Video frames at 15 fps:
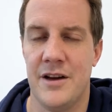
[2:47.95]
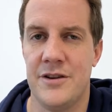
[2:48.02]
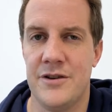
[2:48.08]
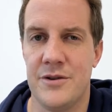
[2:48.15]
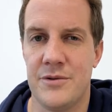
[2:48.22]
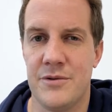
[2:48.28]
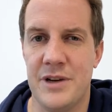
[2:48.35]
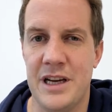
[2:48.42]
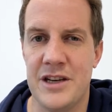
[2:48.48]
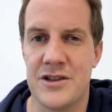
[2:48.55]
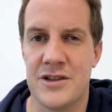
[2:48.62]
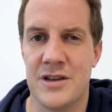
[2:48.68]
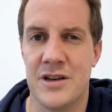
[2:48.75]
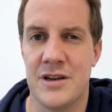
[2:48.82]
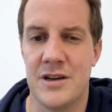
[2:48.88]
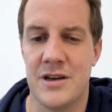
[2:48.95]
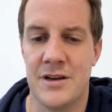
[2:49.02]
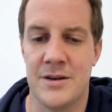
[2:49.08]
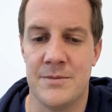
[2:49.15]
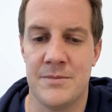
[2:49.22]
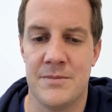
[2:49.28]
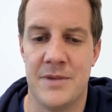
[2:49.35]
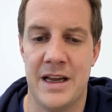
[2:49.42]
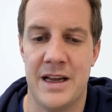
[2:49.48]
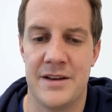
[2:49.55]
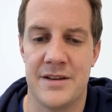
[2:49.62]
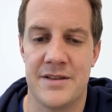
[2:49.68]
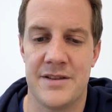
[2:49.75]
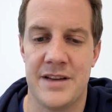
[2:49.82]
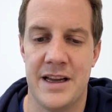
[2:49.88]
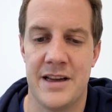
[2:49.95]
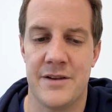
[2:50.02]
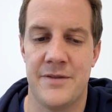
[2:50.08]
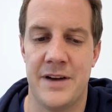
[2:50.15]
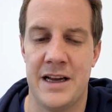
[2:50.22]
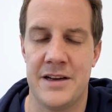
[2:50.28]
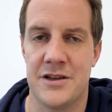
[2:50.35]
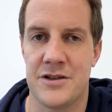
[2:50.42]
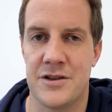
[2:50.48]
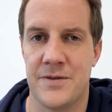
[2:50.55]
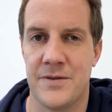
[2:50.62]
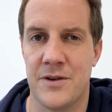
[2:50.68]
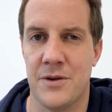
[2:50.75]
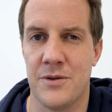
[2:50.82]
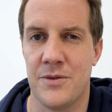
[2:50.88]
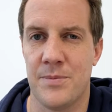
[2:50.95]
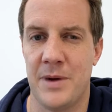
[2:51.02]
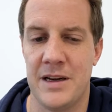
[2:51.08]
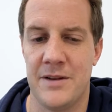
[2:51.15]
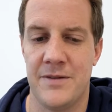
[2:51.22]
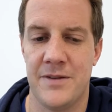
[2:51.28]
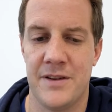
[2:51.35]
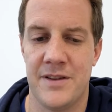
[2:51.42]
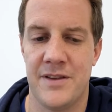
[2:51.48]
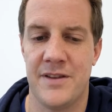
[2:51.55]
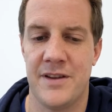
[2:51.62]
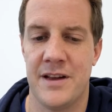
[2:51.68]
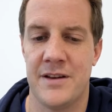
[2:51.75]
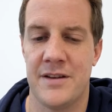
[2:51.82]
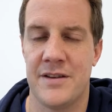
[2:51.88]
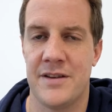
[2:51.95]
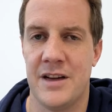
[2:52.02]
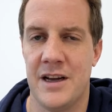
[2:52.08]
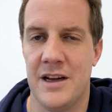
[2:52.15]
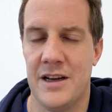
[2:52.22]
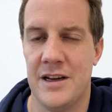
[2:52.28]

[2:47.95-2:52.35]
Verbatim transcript: new region um, and take advantage of cost benefits and